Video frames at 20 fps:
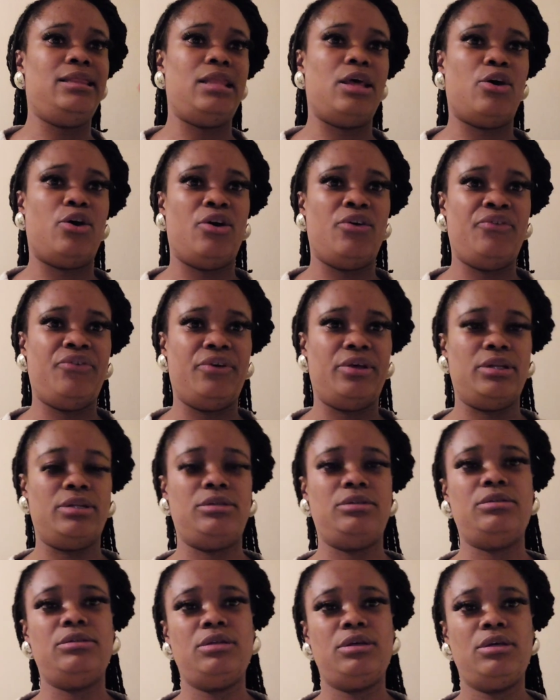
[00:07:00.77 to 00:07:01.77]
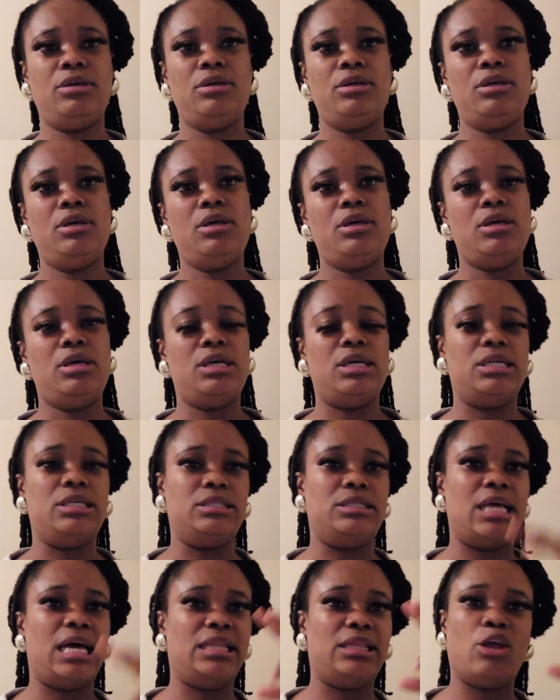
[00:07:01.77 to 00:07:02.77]
the orphan is
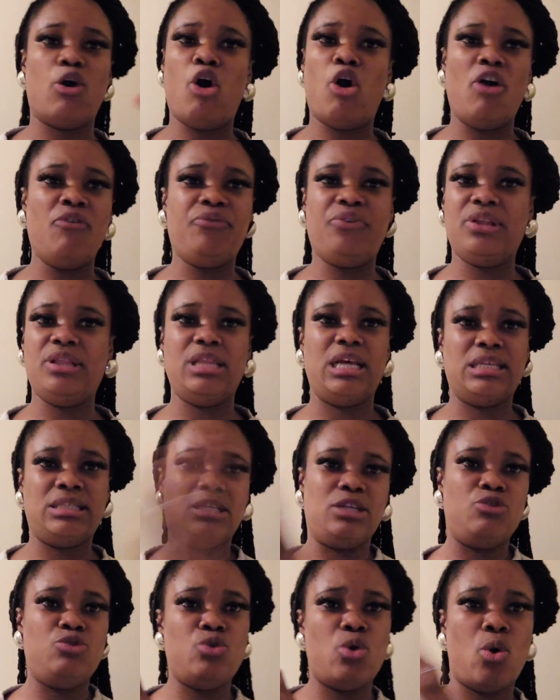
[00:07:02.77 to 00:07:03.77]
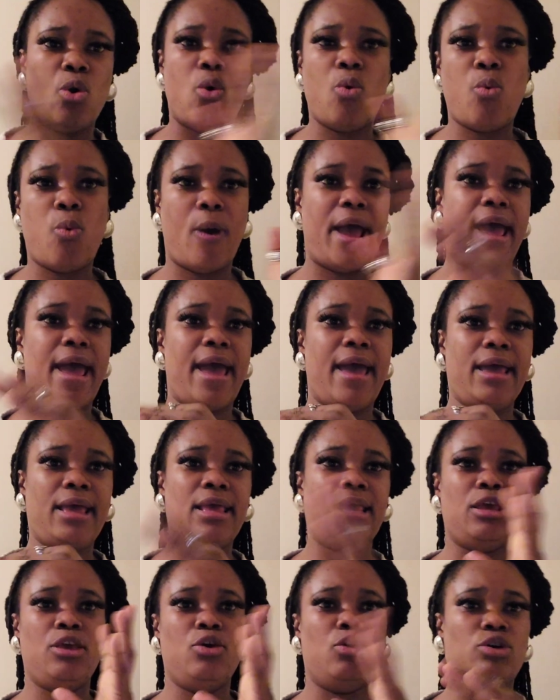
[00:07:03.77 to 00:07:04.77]
that the orphan doesn't know where
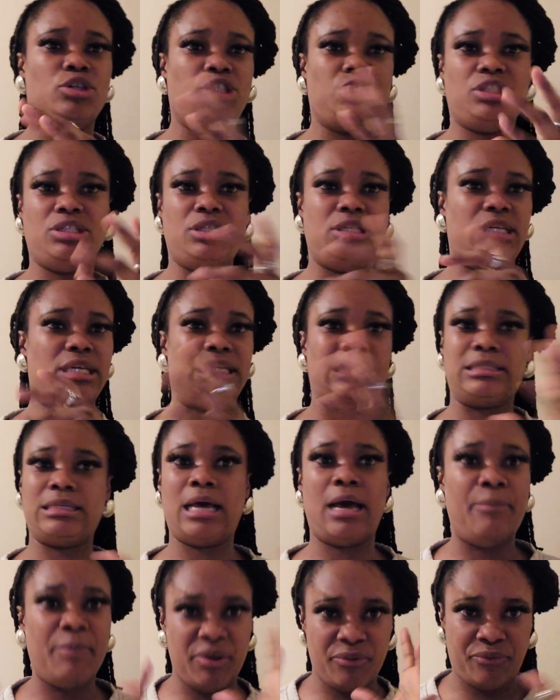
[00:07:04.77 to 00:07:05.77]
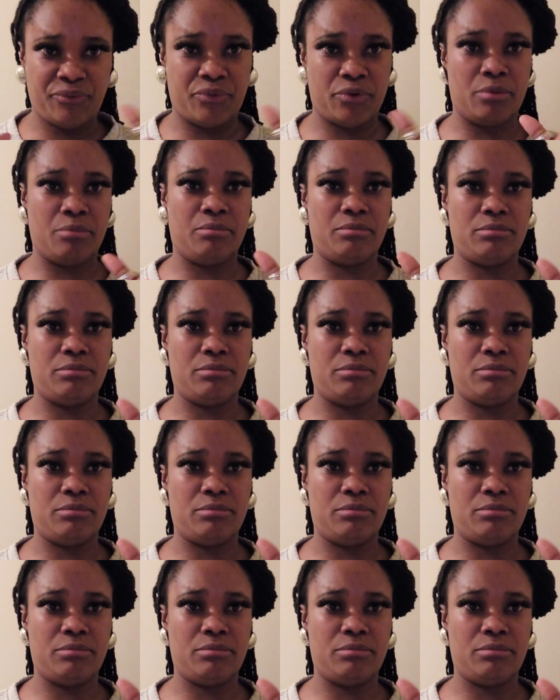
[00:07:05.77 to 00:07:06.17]
he or she is coming from.